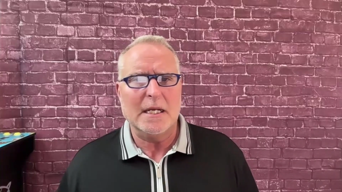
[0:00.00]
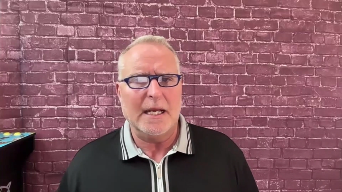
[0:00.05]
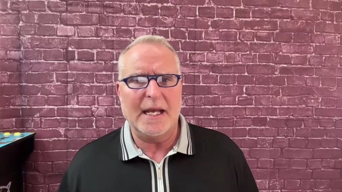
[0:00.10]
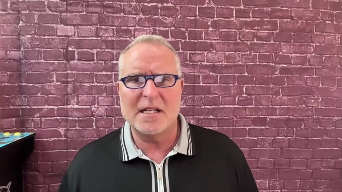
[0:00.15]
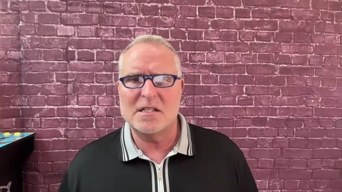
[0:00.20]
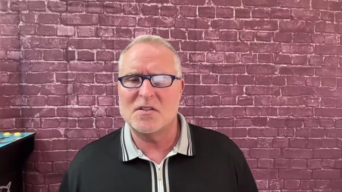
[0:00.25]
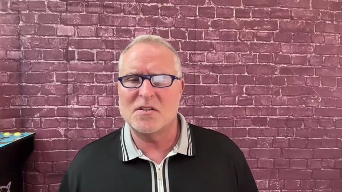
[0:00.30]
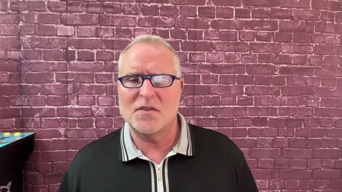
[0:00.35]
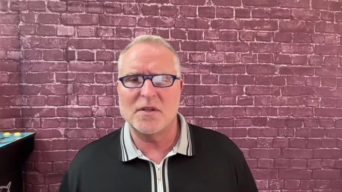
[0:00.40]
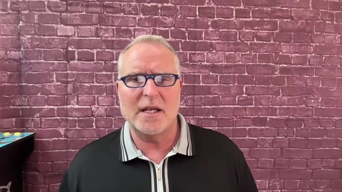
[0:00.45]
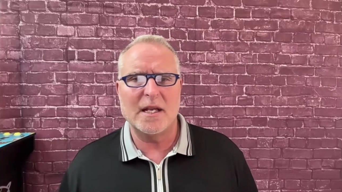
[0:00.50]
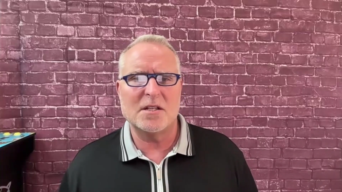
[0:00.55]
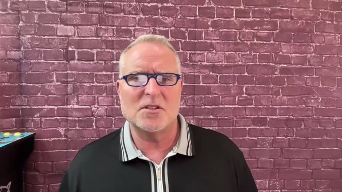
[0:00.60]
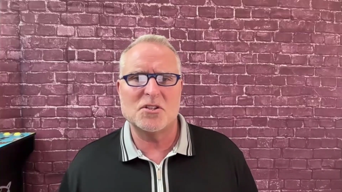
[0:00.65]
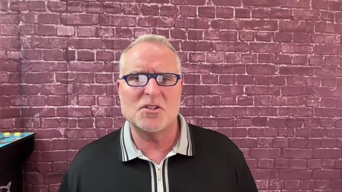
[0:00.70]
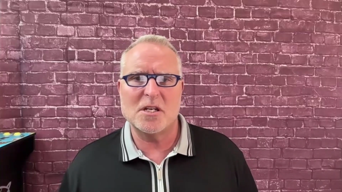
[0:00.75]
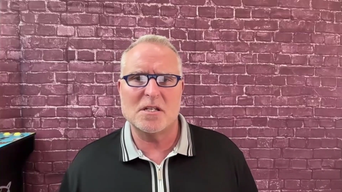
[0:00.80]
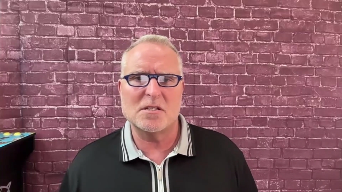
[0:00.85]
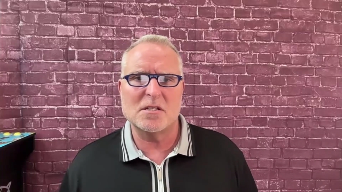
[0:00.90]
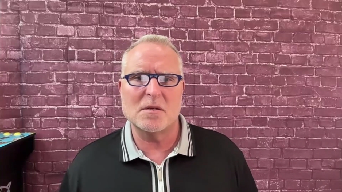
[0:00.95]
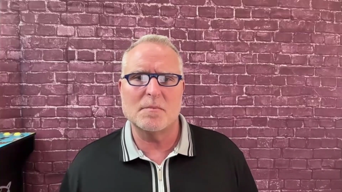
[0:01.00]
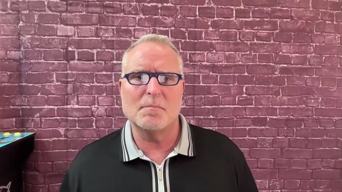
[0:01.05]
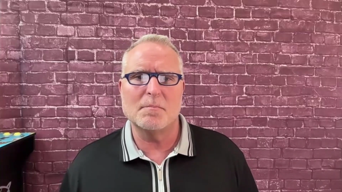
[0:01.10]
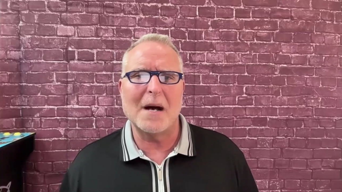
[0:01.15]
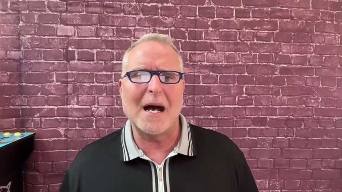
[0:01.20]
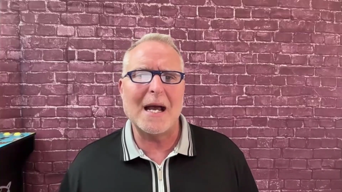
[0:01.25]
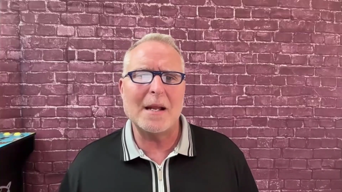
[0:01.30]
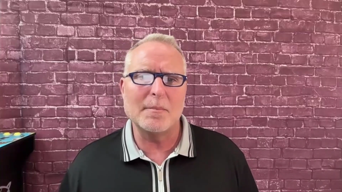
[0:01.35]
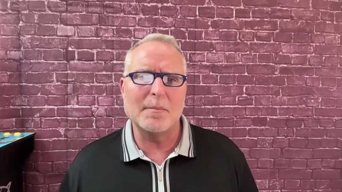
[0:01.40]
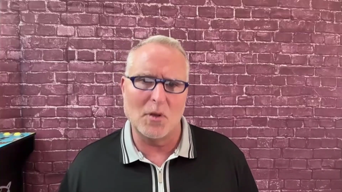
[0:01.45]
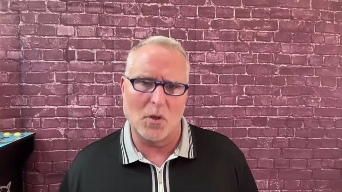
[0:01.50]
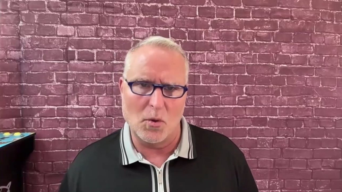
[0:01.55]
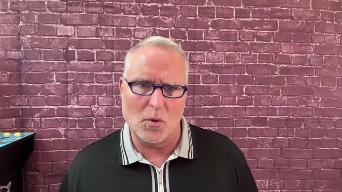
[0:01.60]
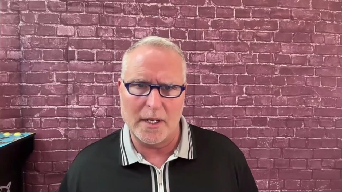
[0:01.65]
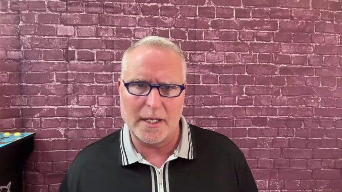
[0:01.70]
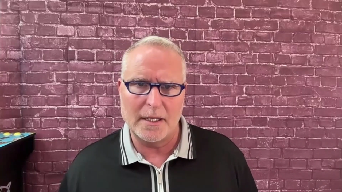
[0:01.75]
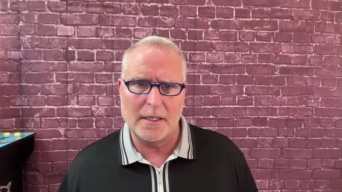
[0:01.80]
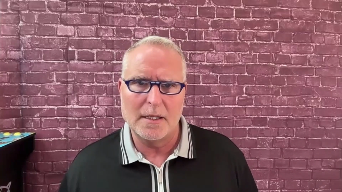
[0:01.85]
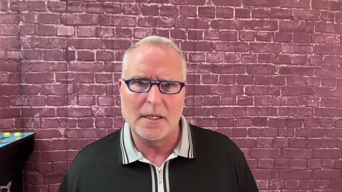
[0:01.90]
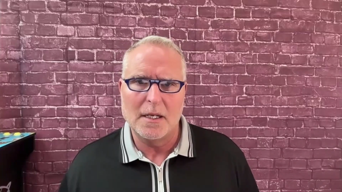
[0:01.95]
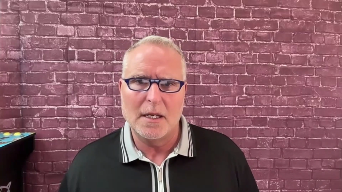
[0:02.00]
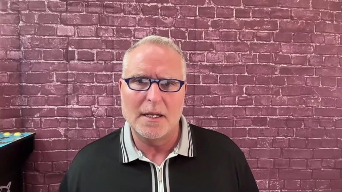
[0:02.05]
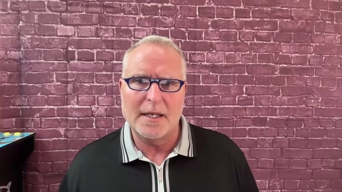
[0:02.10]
It's just mind-blowing.